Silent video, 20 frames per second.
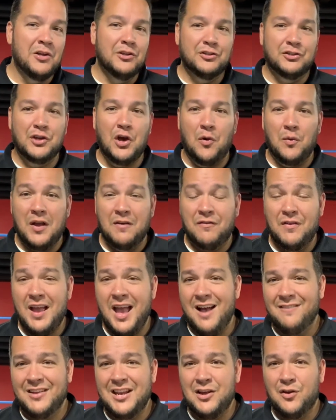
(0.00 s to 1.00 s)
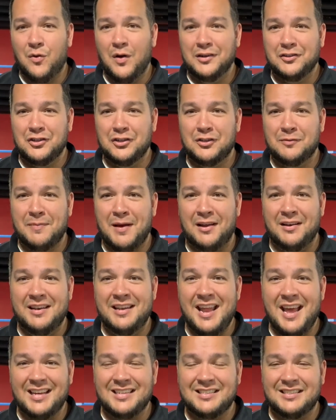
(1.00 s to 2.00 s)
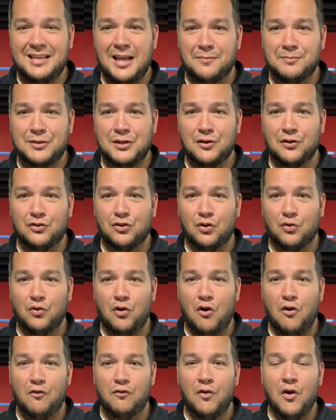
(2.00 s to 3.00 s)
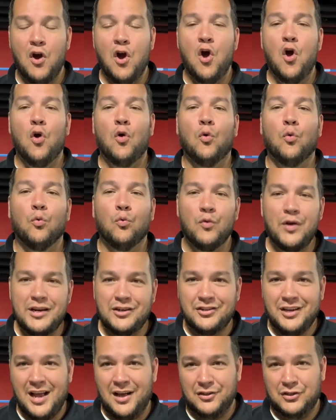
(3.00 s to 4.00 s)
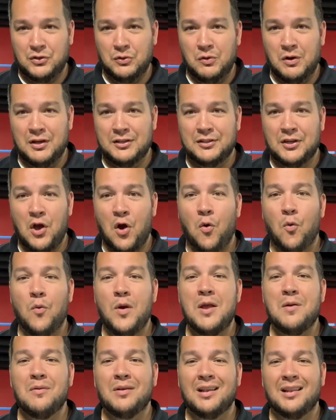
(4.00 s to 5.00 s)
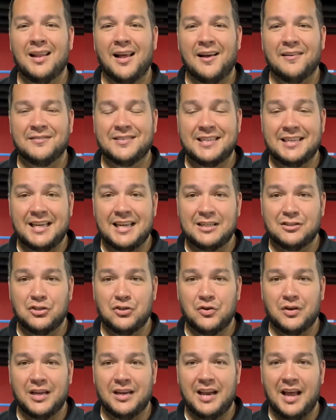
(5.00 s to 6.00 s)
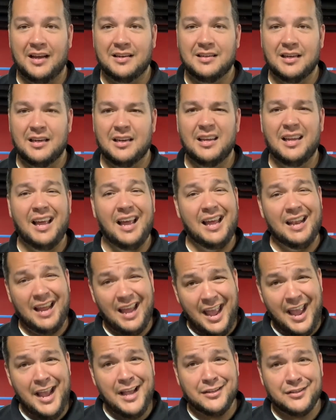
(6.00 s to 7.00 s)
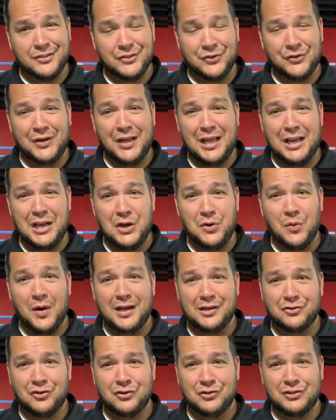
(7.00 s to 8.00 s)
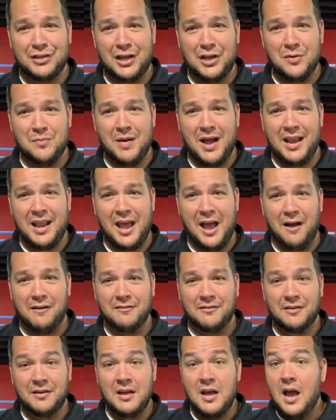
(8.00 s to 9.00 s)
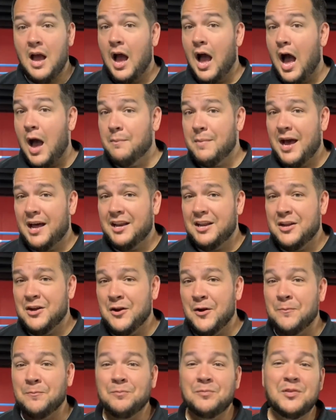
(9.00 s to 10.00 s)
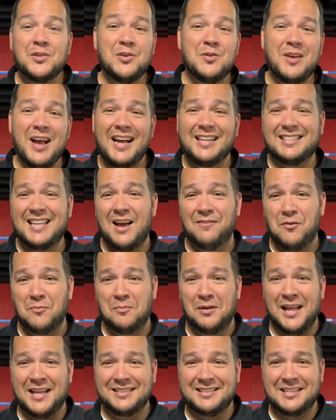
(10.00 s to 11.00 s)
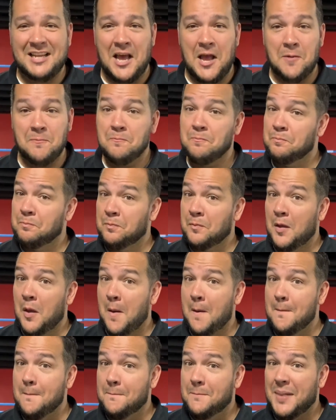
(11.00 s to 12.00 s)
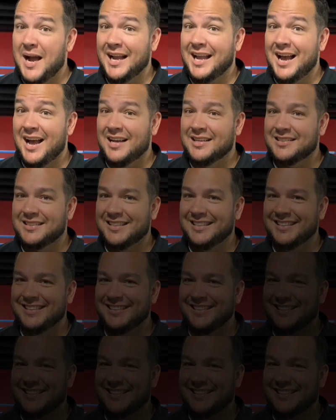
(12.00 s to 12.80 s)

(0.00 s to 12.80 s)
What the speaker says: So if you have any questions about next steps here at The Grove, reach out to us. We would love to get you connected and answer any questions that you might have. I'm out of here. You guys have a blessed day. Bye, guys.